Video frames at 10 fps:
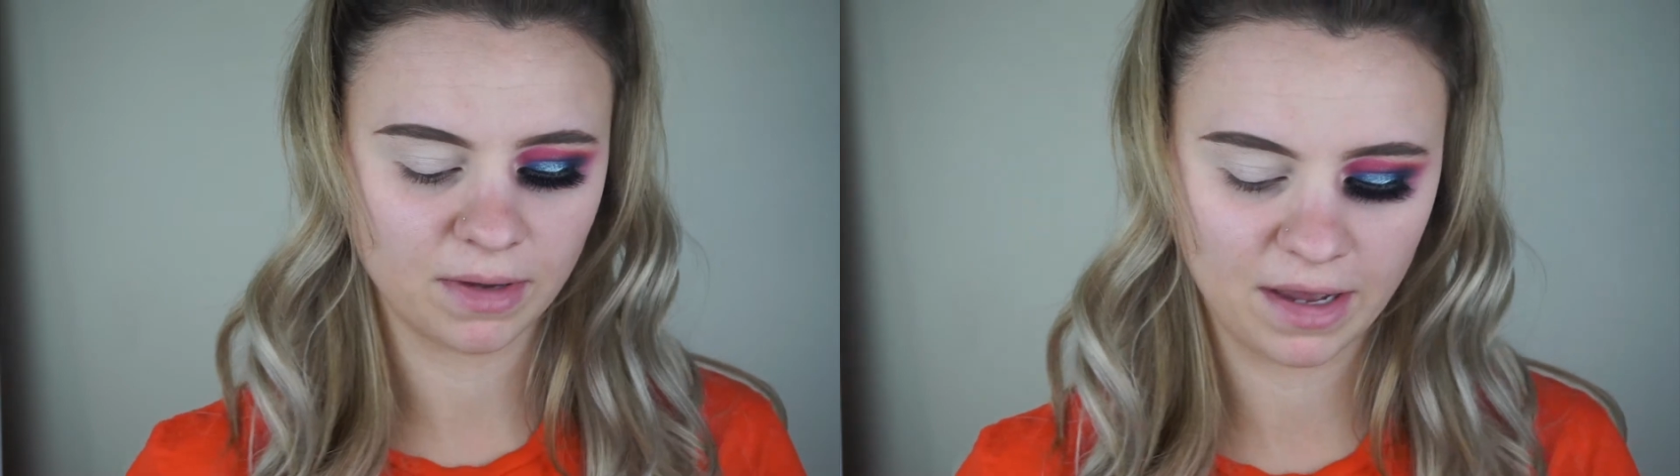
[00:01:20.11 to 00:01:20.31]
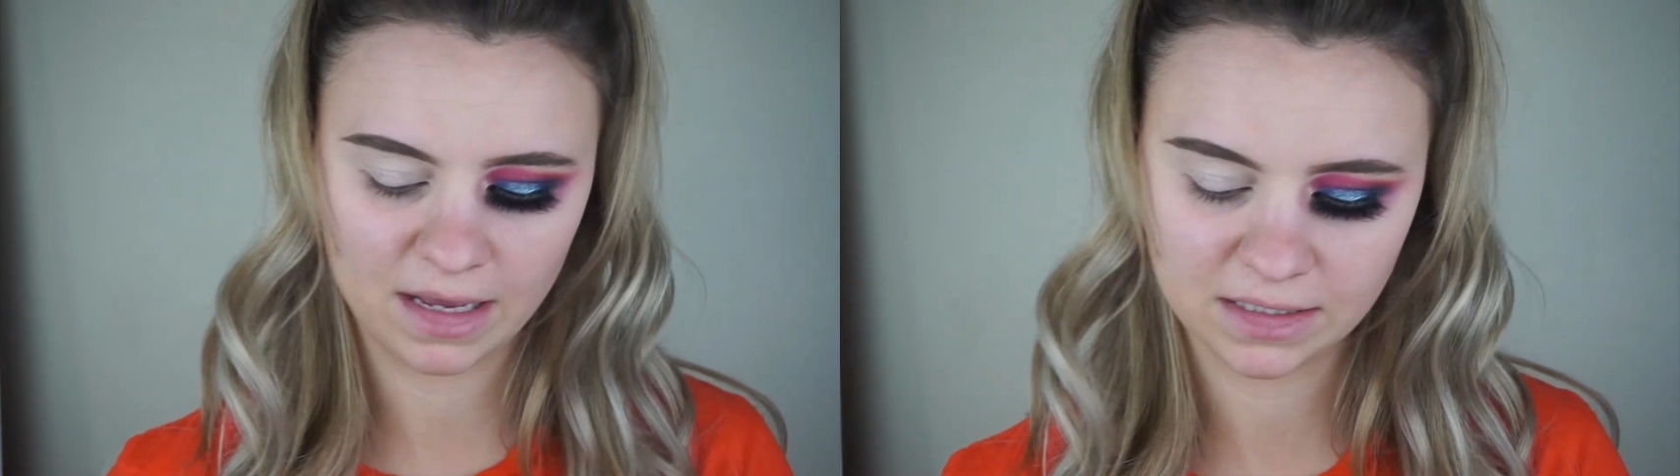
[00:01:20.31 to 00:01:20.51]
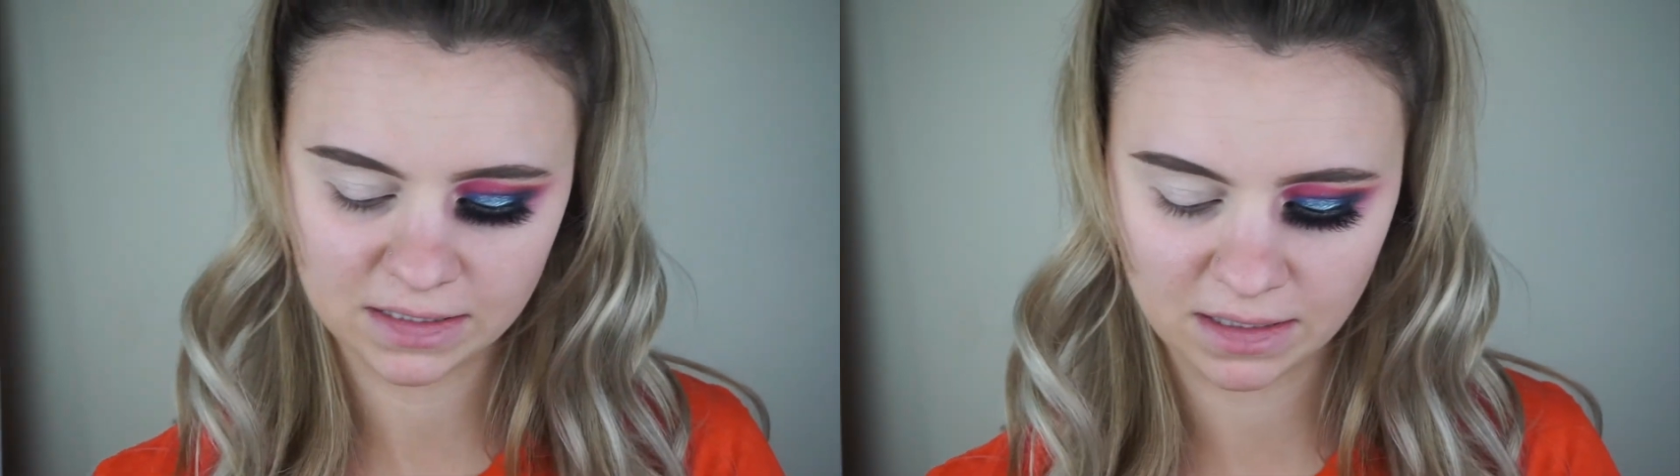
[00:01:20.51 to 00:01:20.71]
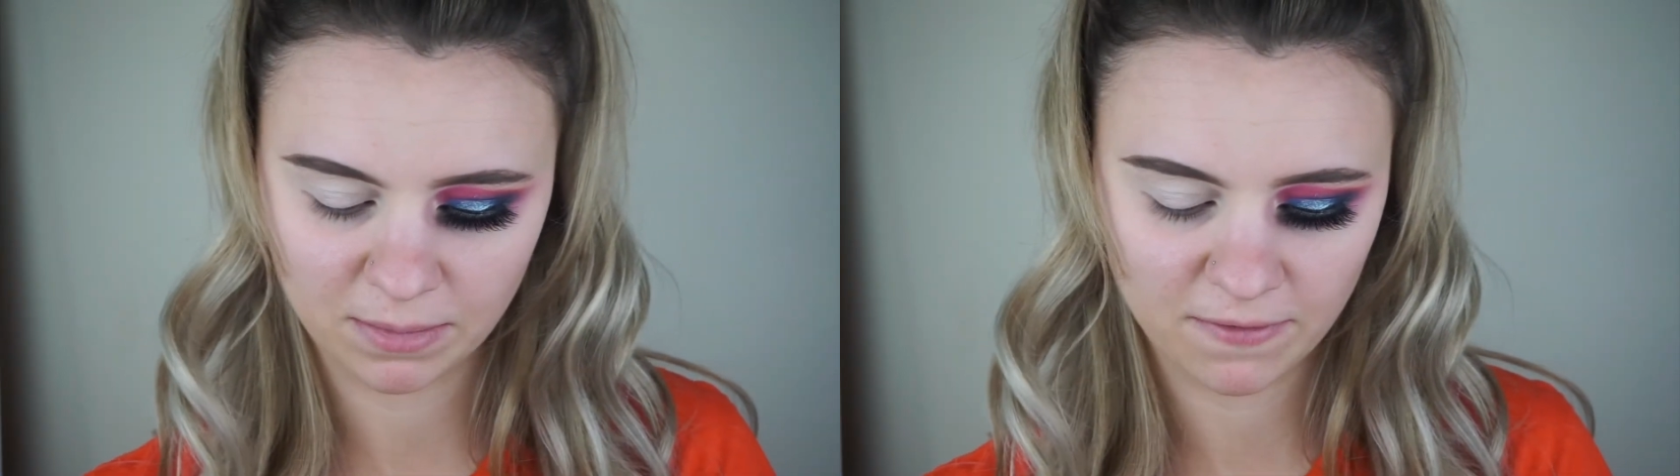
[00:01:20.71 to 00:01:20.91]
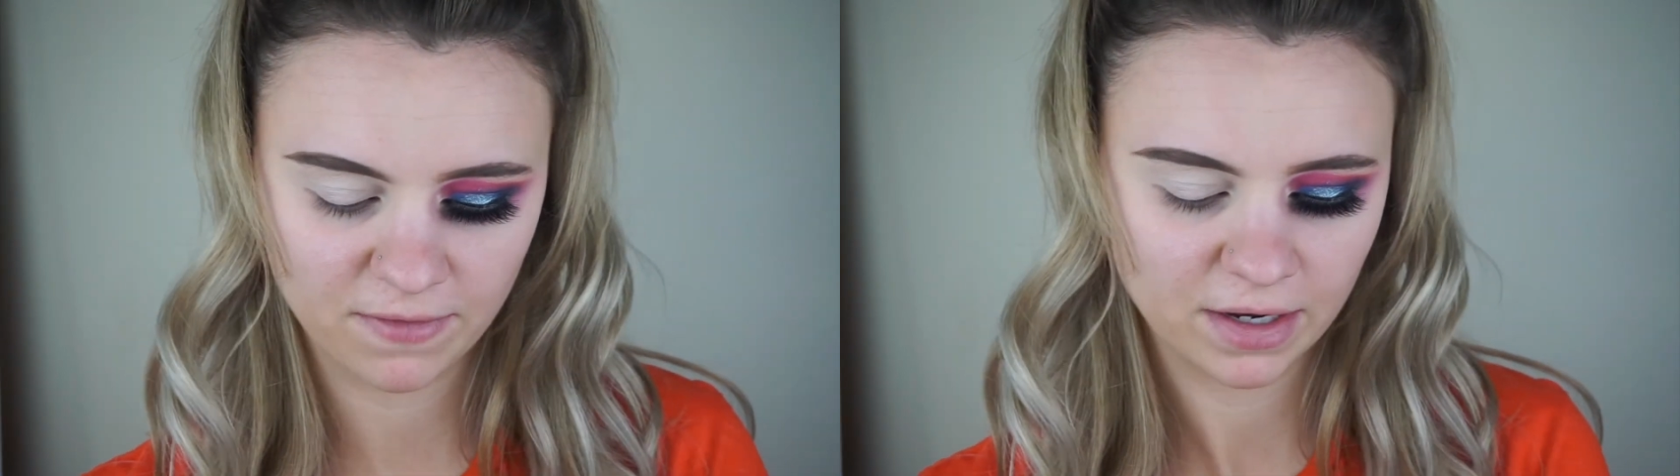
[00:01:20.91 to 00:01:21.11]
my
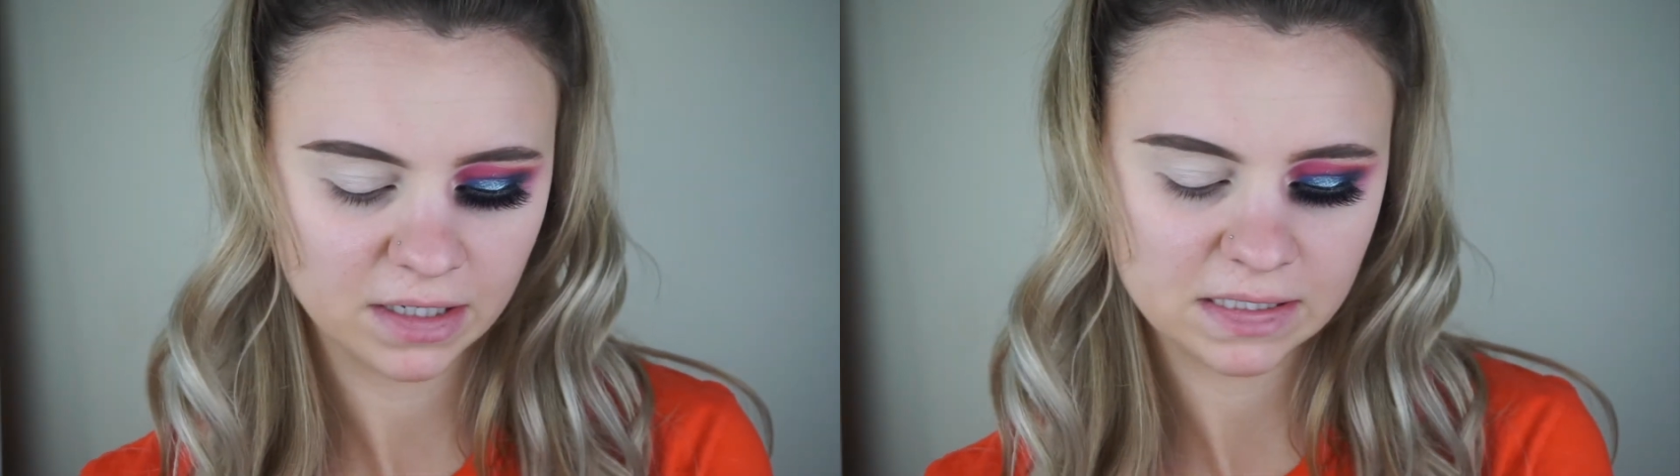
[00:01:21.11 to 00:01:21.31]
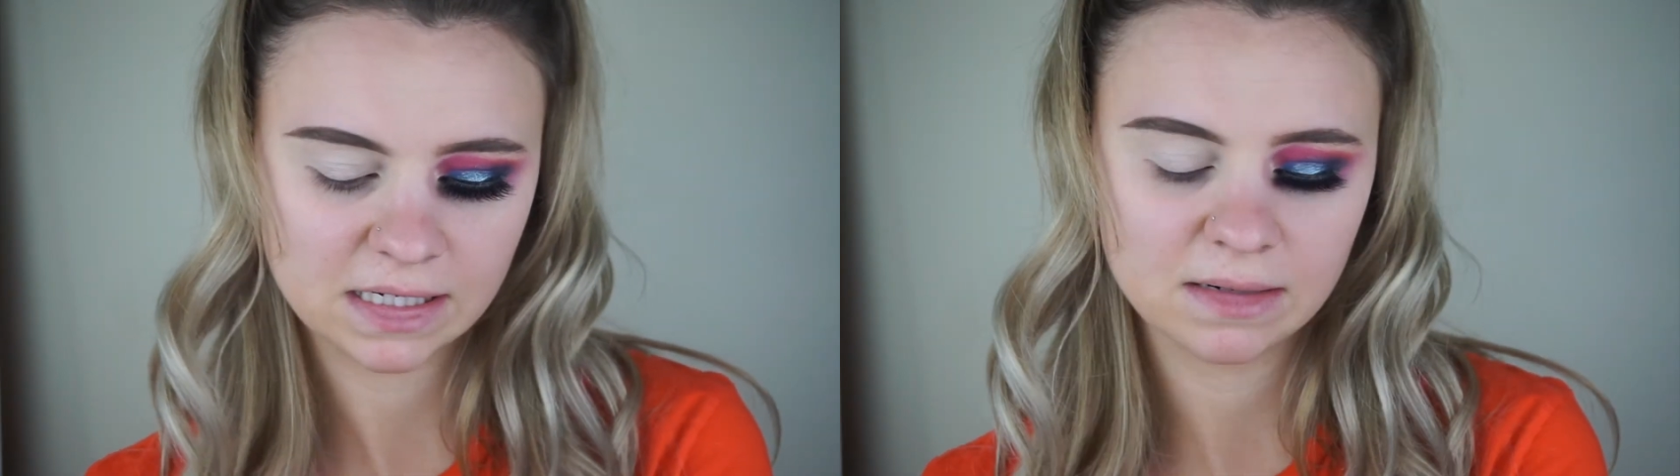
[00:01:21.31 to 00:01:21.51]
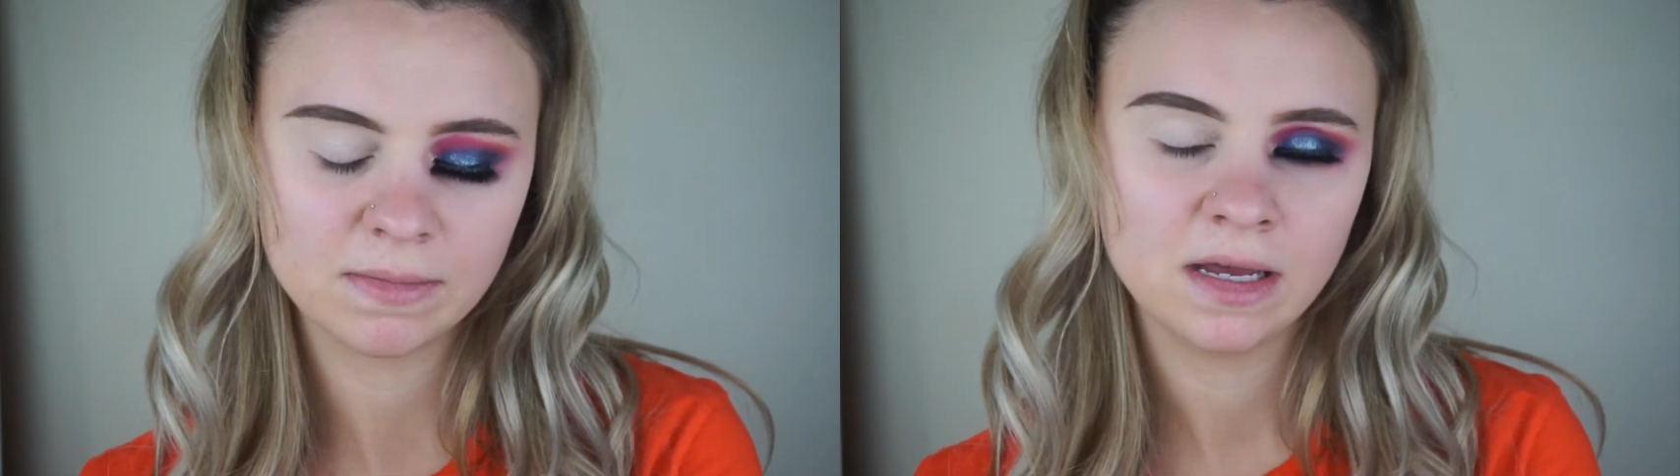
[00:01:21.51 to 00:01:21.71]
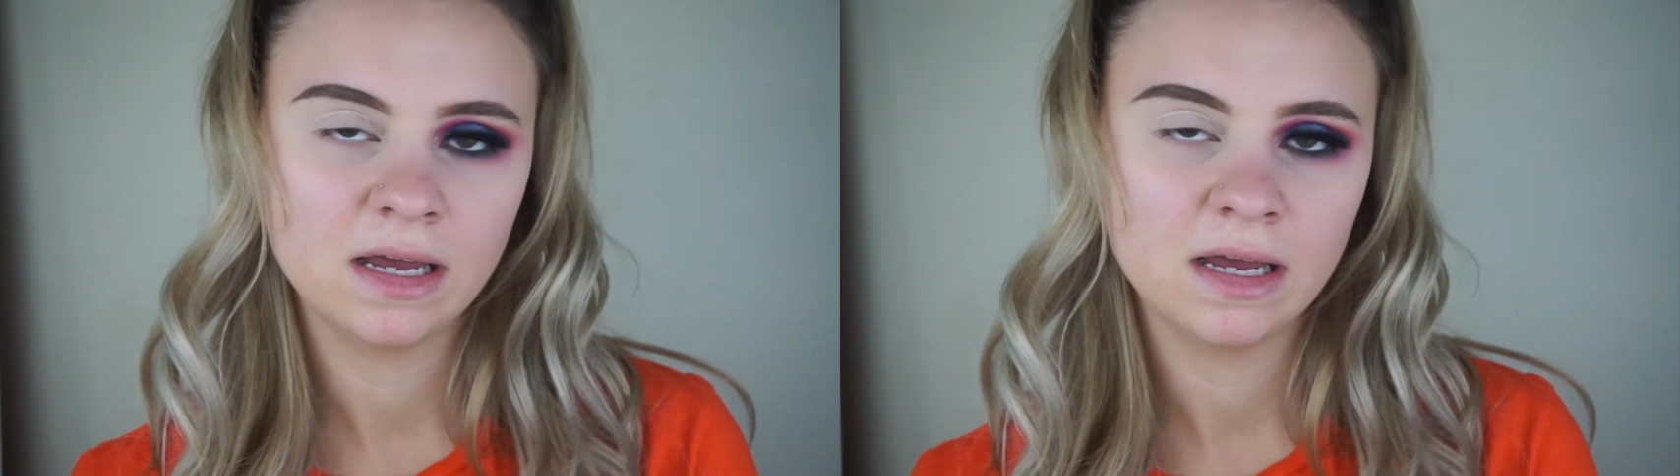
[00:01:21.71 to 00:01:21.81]
my fingertip,